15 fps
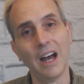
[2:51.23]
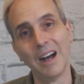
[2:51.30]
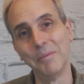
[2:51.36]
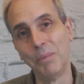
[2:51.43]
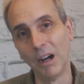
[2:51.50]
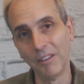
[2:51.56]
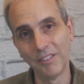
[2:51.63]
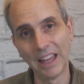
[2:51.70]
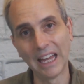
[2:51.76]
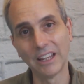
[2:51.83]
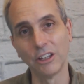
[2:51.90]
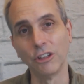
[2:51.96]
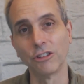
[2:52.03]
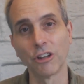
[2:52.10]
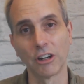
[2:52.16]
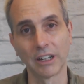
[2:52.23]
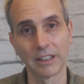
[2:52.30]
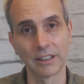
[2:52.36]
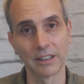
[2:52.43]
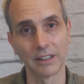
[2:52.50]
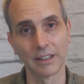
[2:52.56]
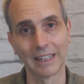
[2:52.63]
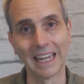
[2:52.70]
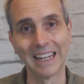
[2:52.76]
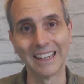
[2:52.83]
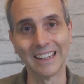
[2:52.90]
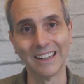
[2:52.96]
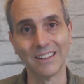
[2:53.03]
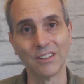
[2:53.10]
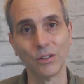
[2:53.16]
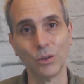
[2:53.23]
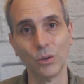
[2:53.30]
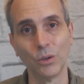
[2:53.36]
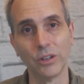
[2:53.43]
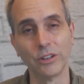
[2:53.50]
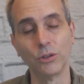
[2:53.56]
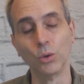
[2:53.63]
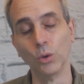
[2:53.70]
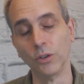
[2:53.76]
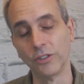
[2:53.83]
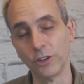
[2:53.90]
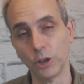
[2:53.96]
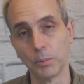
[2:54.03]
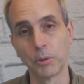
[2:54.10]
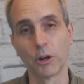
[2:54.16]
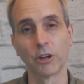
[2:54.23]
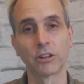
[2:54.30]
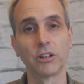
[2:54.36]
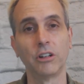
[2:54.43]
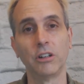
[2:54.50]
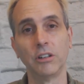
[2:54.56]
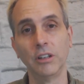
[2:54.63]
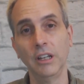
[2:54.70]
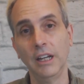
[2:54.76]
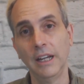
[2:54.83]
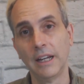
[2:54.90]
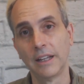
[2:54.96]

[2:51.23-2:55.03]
Above that, you start getting into the dual fuel protocol.